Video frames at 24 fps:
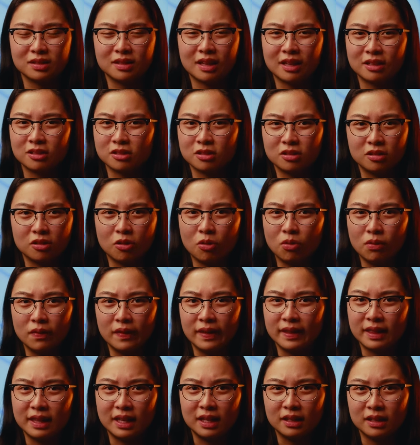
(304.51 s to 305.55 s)
that's the
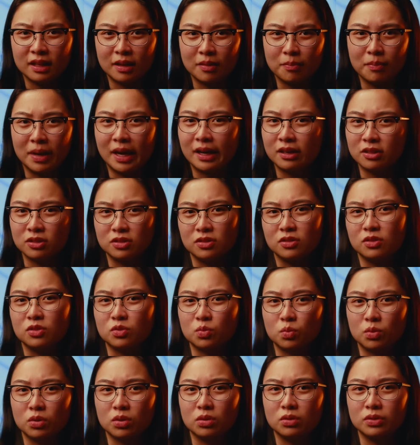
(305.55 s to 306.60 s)
only thing that matters in
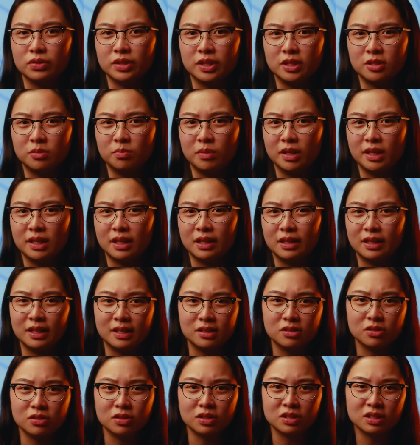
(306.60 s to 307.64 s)
this world is making
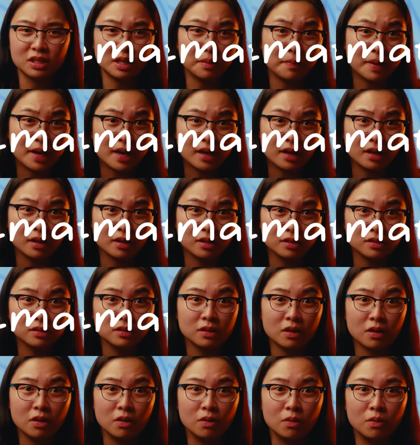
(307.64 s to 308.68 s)
things look cinematic.
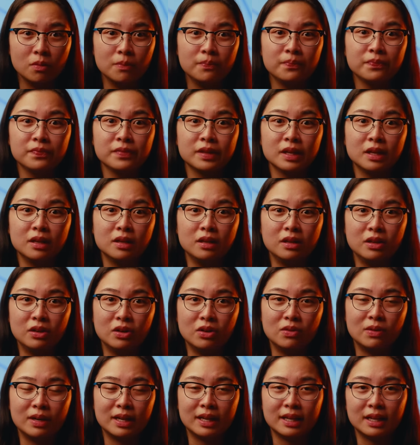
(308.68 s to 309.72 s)
So, you
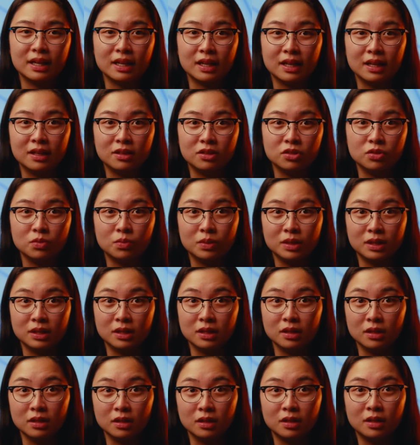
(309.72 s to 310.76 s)
know, I had to hit you with
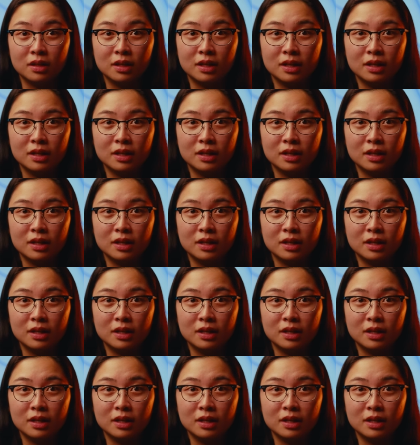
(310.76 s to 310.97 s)
the